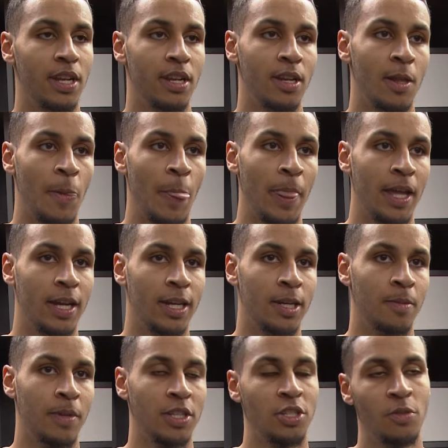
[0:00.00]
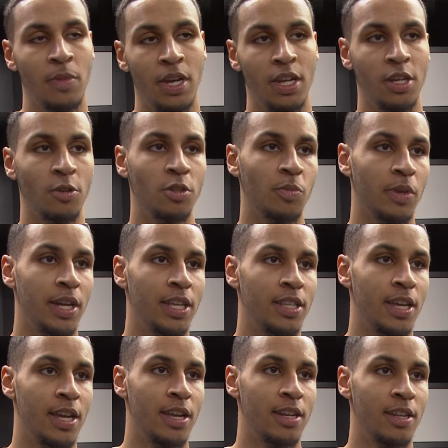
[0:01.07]
And two made a huge play at
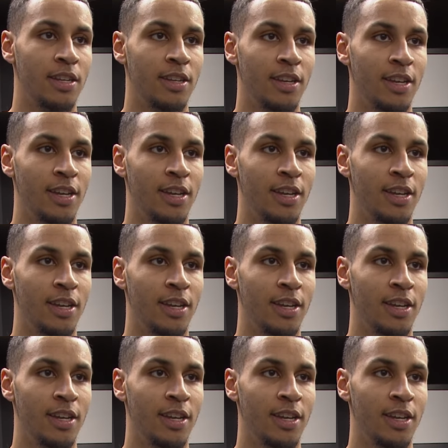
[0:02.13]
the end.